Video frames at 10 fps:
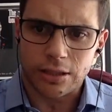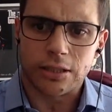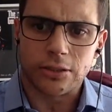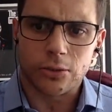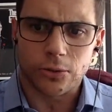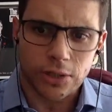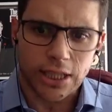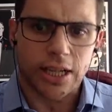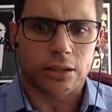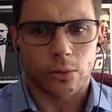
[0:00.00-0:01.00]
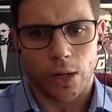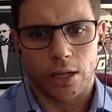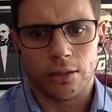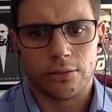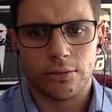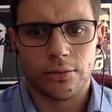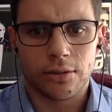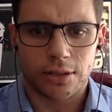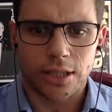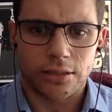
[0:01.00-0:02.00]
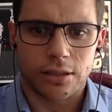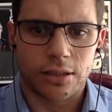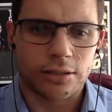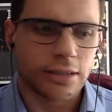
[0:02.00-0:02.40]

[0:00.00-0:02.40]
things or to get out the way, essentially.